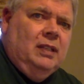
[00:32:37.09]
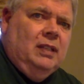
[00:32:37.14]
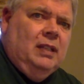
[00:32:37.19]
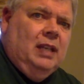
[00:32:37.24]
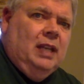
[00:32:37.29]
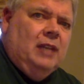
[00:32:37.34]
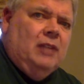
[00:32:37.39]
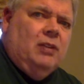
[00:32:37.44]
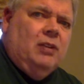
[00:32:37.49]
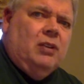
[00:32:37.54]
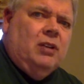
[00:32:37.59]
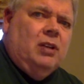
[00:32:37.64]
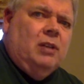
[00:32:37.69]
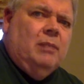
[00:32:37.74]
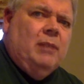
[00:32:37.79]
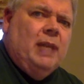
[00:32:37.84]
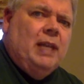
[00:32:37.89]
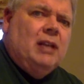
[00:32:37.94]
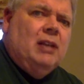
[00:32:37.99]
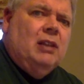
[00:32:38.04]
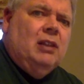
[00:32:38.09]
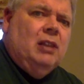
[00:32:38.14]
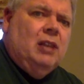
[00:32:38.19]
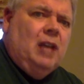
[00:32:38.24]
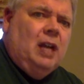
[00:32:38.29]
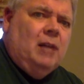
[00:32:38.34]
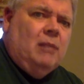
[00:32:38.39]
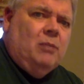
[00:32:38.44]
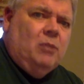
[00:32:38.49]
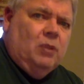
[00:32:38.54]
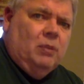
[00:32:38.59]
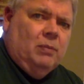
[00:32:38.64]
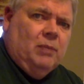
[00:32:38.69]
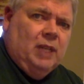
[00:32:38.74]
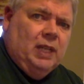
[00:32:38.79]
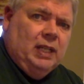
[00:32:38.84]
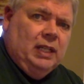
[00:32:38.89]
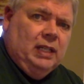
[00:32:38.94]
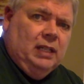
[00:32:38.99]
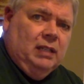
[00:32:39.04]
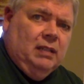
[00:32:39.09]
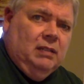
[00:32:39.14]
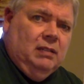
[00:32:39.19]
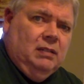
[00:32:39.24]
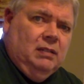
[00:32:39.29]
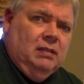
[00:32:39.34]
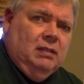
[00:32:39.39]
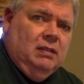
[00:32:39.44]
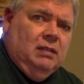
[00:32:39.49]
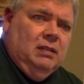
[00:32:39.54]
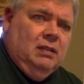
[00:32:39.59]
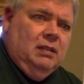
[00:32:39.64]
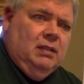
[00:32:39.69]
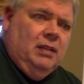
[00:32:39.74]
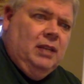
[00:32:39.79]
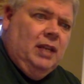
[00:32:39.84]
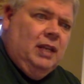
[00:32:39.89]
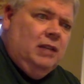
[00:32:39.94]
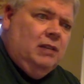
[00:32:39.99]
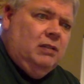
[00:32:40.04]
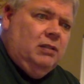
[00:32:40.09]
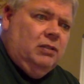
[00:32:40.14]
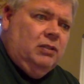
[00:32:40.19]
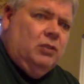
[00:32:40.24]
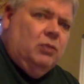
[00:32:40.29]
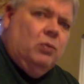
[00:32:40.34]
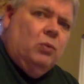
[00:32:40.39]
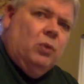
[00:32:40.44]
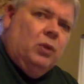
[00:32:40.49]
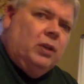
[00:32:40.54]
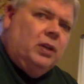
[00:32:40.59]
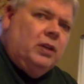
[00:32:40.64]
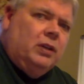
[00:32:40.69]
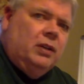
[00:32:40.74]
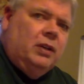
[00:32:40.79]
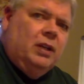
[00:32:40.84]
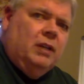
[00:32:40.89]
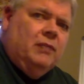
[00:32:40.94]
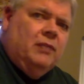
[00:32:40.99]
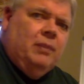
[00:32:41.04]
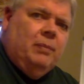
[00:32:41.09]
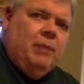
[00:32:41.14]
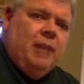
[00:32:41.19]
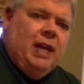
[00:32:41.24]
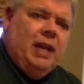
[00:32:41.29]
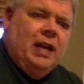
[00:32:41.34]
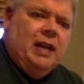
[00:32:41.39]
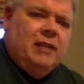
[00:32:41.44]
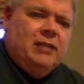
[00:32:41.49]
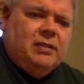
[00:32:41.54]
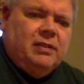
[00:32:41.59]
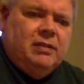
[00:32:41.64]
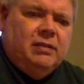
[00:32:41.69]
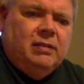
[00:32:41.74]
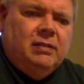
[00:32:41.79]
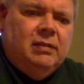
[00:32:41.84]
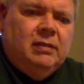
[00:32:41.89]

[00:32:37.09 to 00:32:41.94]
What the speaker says: and they're going to make a lot more money than the worker of the past.